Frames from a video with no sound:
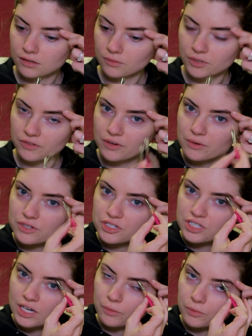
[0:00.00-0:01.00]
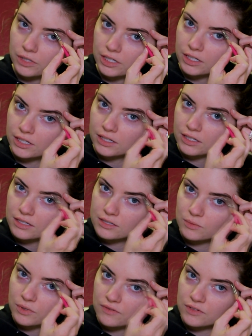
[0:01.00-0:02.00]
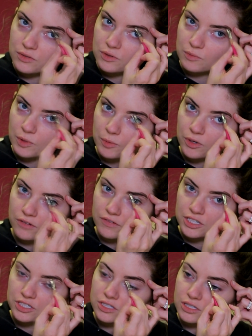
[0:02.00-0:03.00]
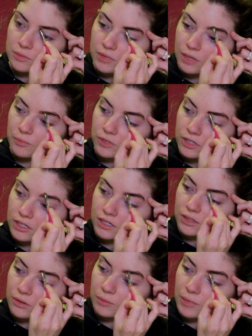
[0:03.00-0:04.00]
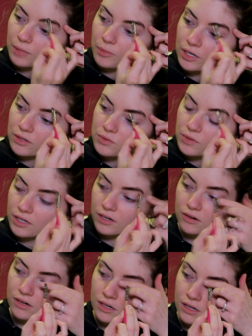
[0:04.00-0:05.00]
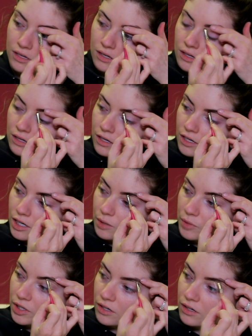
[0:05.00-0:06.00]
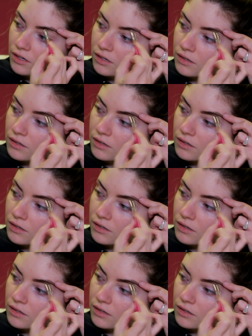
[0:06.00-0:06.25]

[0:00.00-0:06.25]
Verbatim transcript: what if I just got really good at this? What if this was my motivation to become really good at doing my brows without a mirror?